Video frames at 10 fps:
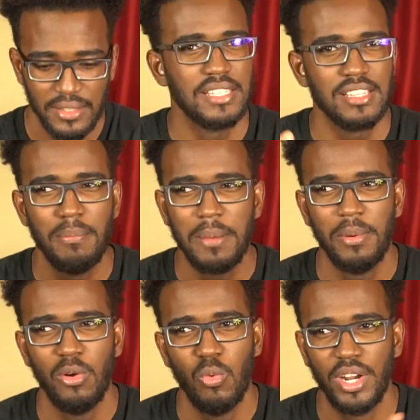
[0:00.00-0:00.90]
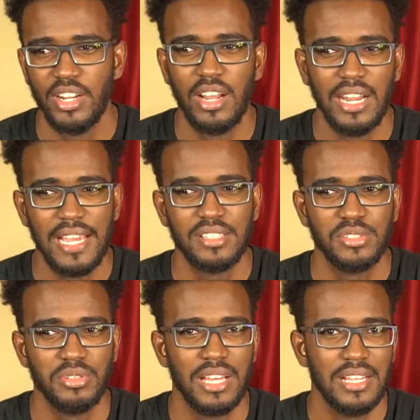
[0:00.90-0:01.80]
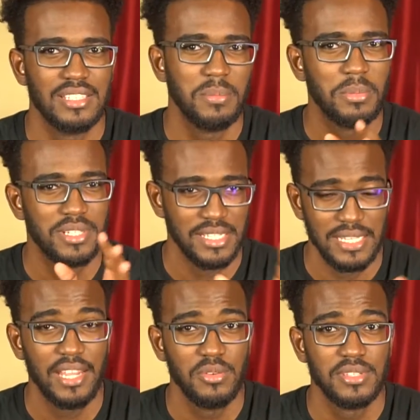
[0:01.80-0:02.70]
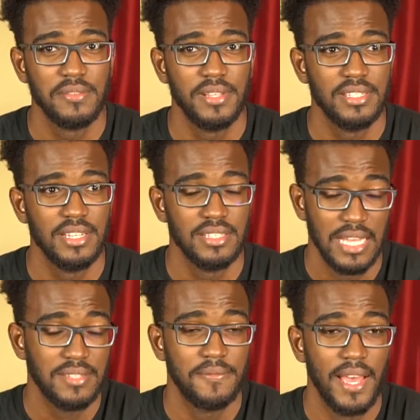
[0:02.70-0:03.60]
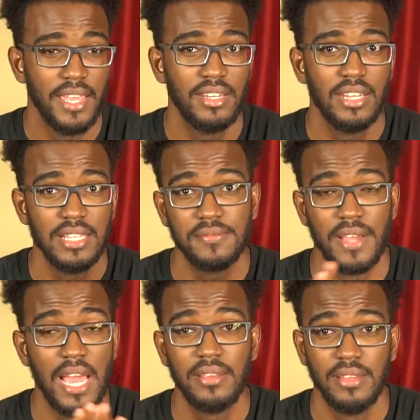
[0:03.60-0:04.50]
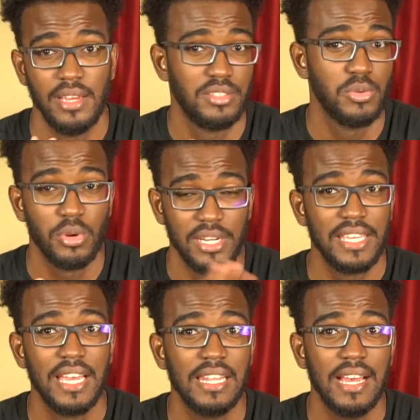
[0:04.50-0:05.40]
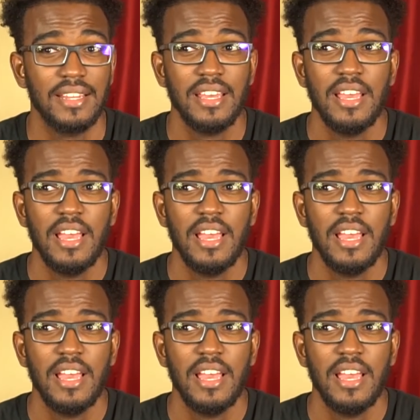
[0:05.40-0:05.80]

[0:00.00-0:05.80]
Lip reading: Some people would not like to do that. Some people just like using filters. That's fine. I totally get that.